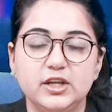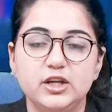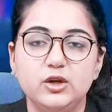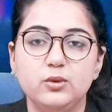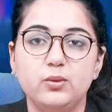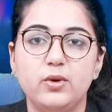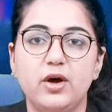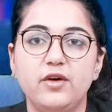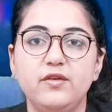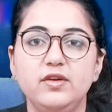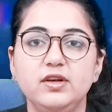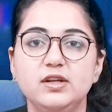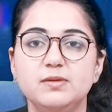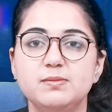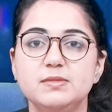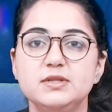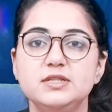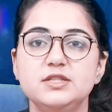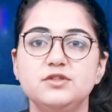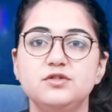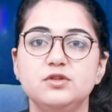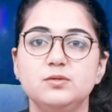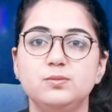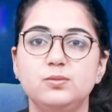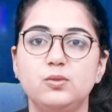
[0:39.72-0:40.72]
The inquiry
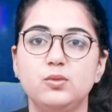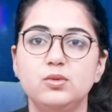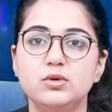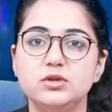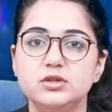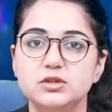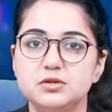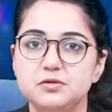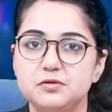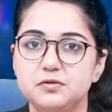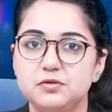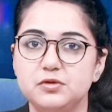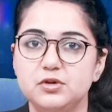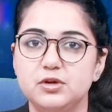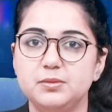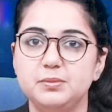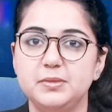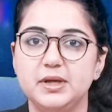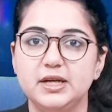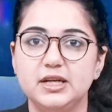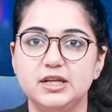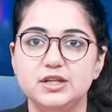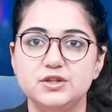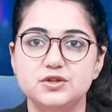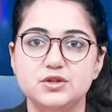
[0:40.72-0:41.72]
committee report confirmed
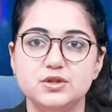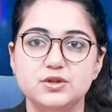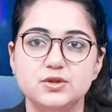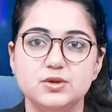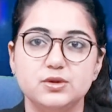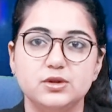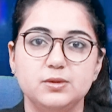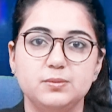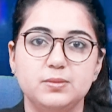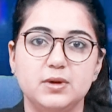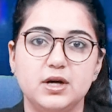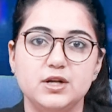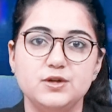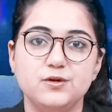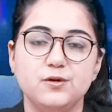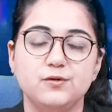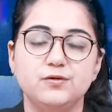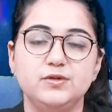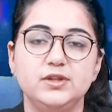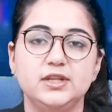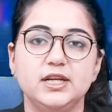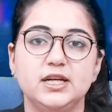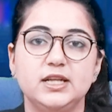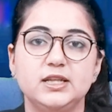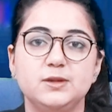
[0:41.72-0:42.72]
negligence on the part of
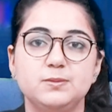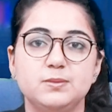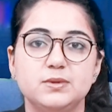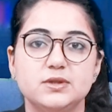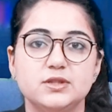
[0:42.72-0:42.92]
the health